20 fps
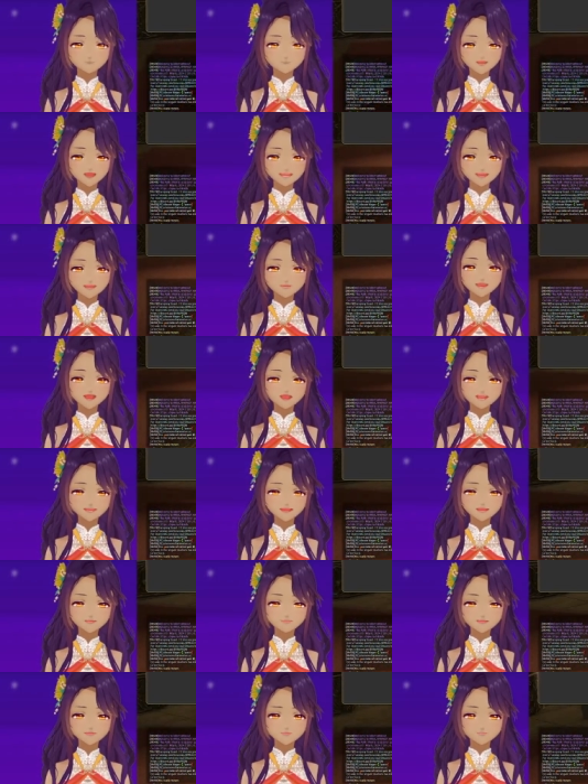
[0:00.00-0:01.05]
I have to thank
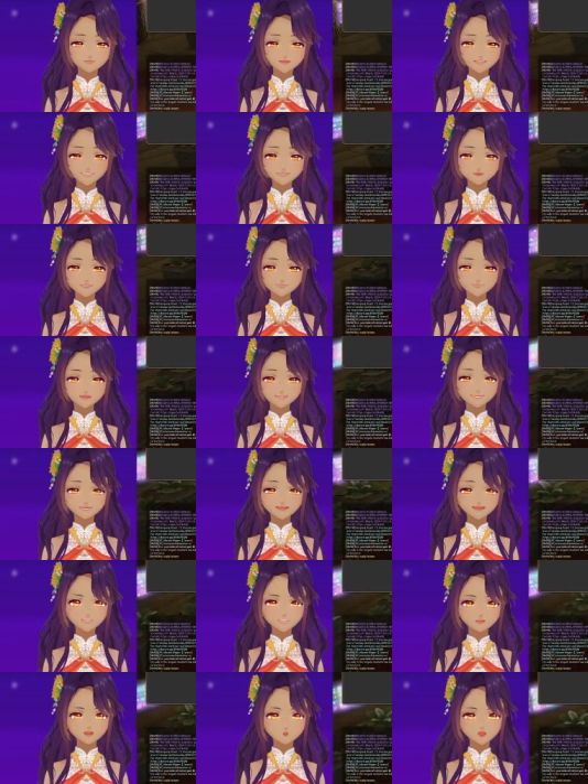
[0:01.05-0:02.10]
Flu for that one, though,
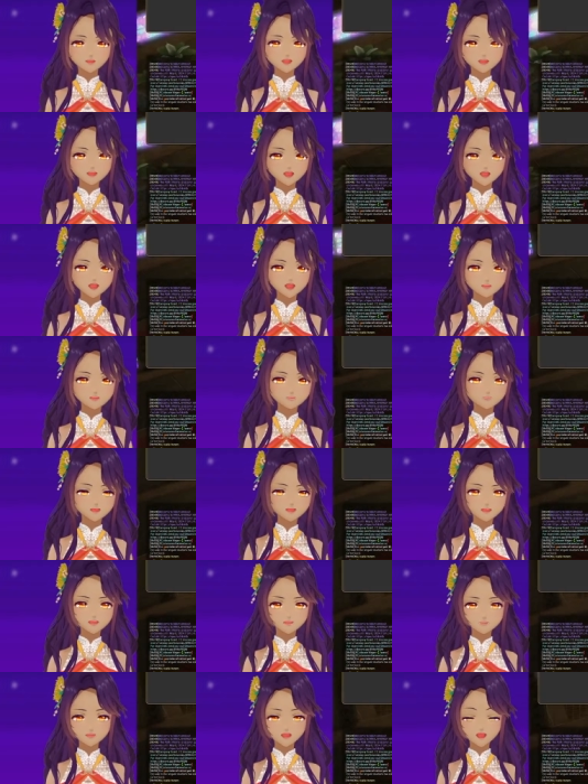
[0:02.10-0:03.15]
because I was like, oh, I didn't know you
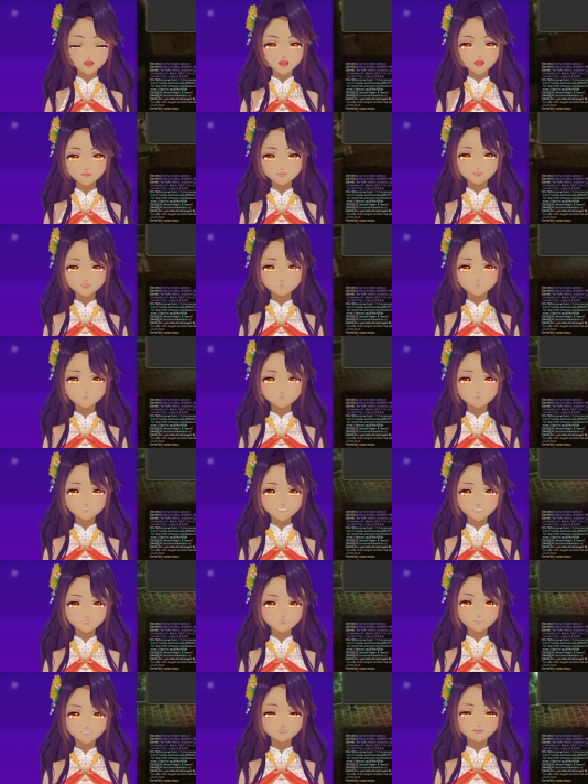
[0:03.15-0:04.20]
could play that.
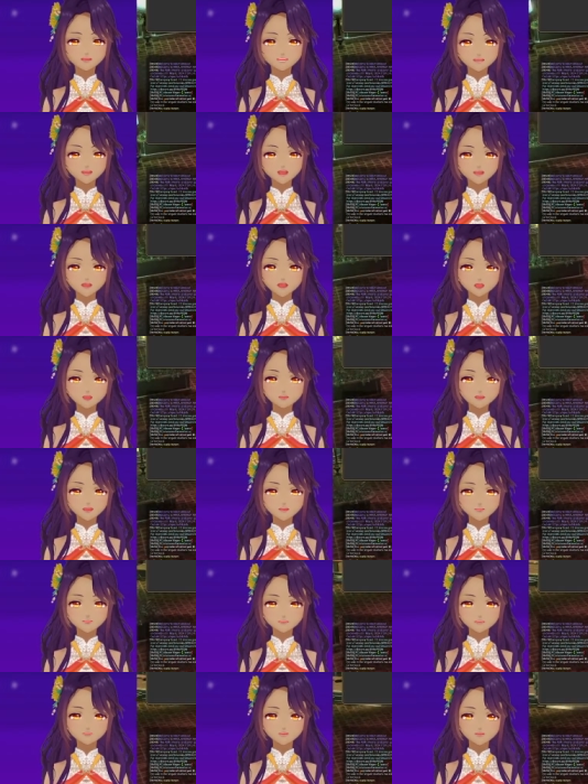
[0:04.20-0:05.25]
And it doesn't get, like,
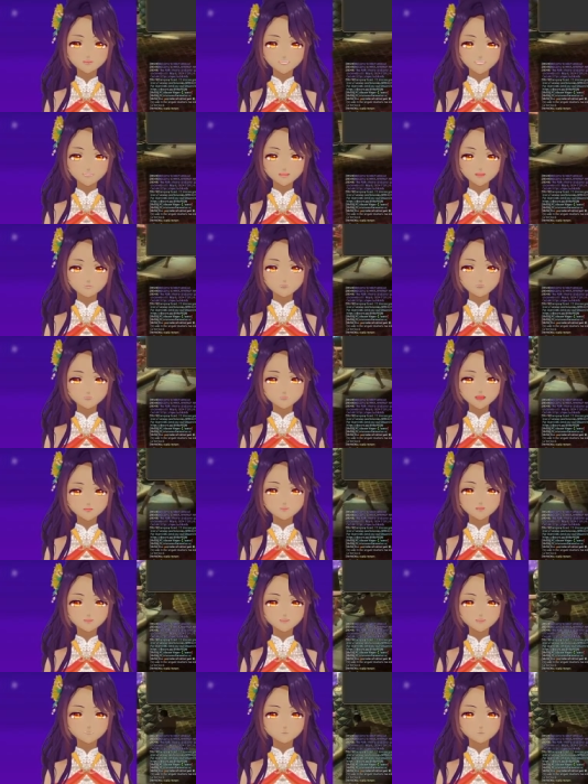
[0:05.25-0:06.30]
copyrighted or anything. I just love
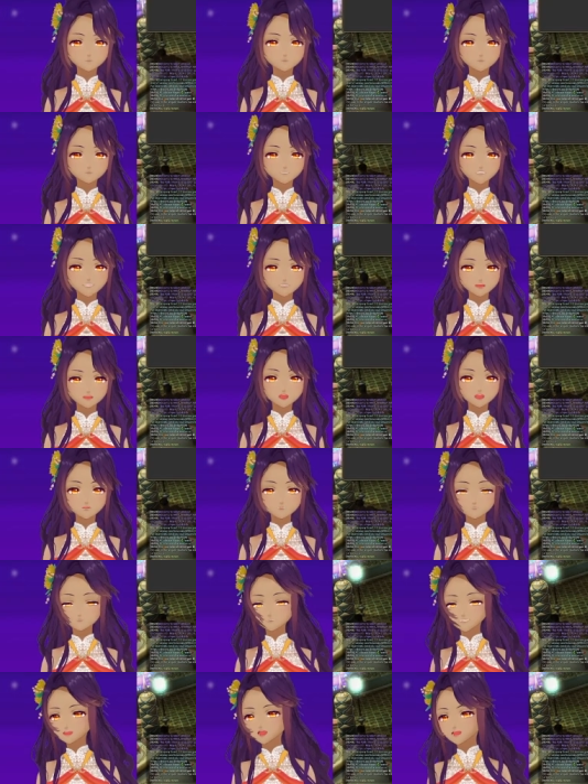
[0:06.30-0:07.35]
it. So I'm
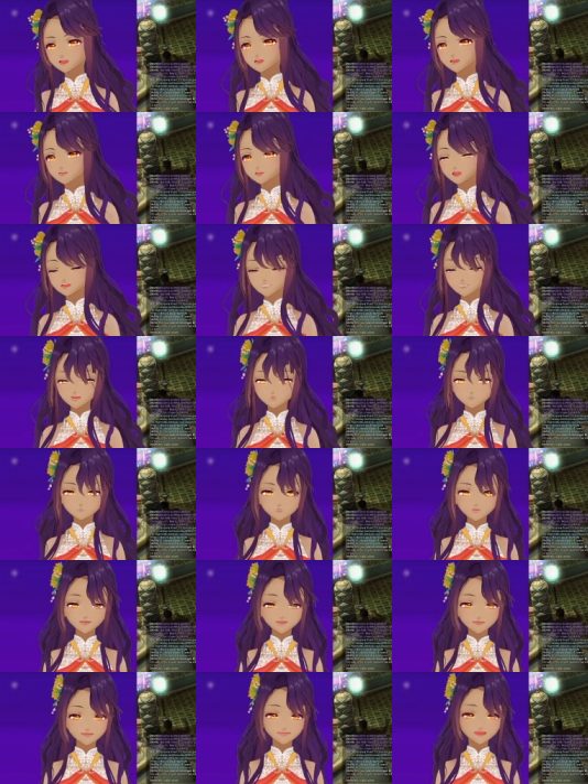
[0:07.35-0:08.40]
happy. But yeah, good to
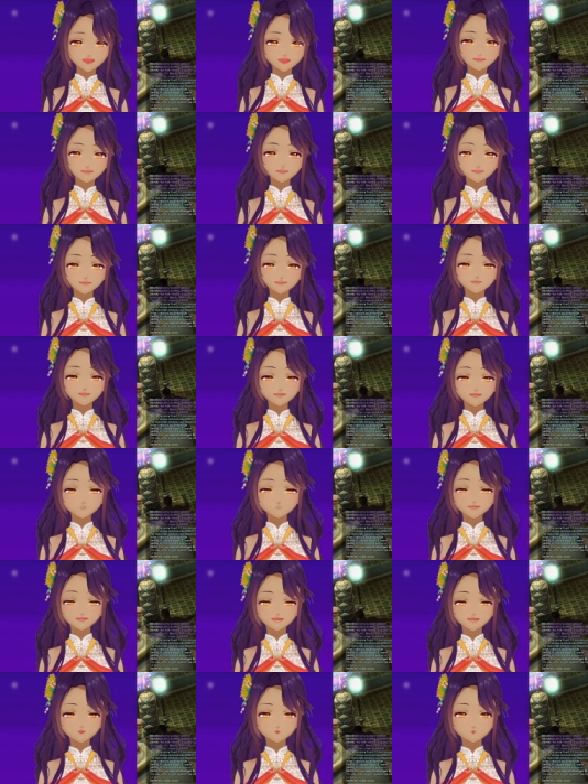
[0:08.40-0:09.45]
see you, Remington. Good to
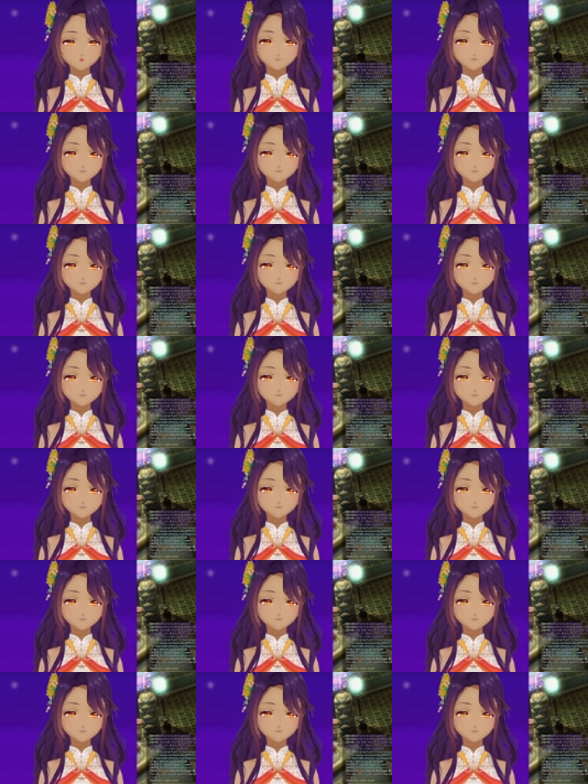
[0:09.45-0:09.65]
see you.